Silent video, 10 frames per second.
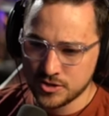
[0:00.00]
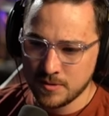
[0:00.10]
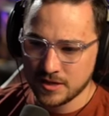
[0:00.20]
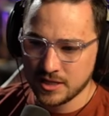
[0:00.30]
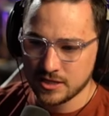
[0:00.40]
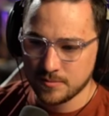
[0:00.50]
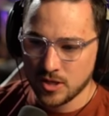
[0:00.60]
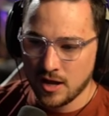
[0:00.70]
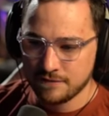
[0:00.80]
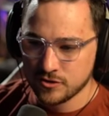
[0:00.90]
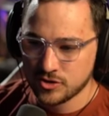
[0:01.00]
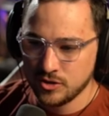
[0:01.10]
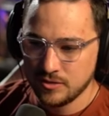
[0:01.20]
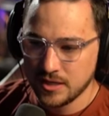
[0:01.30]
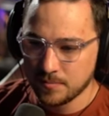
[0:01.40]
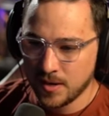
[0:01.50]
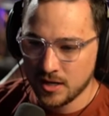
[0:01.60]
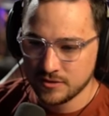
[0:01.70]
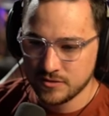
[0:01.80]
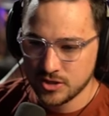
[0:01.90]
Smart Collectible offers a unique
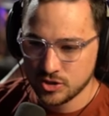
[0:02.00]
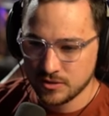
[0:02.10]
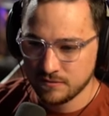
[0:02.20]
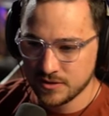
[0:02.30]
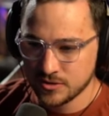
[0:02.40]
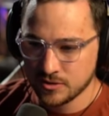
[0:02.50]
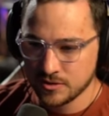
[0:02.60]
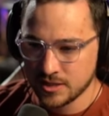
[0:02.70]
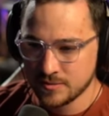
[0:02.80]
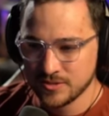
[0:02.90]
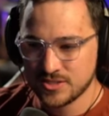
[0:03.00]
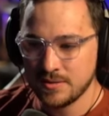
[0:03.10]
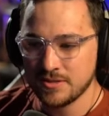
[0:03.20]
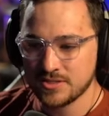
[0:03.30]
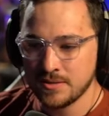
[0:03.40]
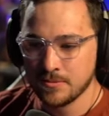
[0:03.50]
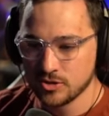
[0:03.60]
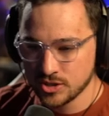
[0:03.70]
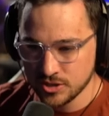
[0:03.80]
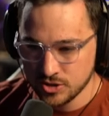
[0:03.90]
bond of digital and physical collectibles, seamlessly
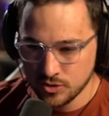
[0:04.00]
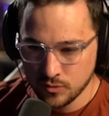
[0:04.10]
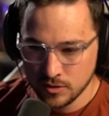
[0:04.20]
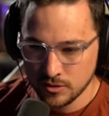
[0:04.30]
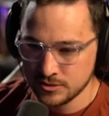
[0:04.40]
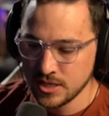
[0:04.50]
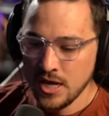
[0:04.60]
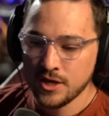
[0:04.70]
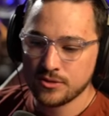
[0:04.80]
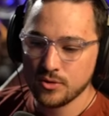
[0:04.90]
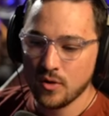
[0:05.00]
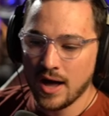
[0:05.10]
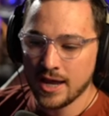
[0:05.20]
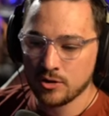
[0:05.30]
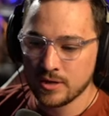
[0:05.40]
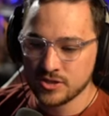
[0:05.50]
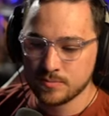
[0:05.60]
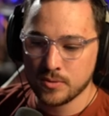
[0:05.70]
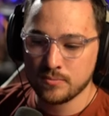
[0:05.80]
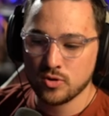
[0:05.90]
merging the two worlds through IRL's
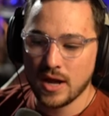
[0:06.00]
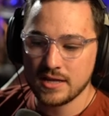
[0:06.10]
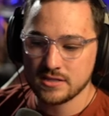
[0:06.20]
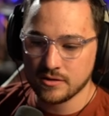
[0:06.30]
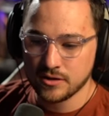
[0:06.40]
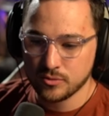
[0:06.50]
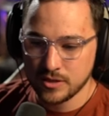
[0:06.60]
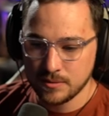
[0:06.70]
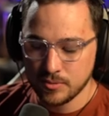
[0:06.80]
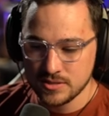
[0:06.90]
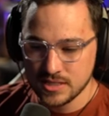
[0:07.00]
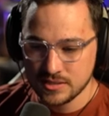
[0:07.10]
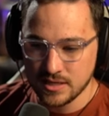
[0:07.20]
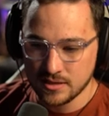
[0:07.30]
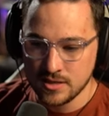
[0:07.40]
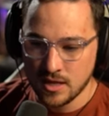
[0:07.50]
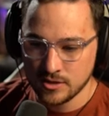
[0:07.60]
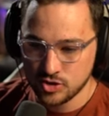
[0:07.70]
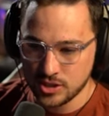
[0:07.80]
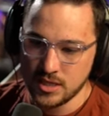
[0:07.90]
proprietary 3D printing
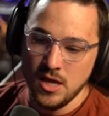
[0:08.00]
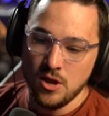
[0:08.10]
technology.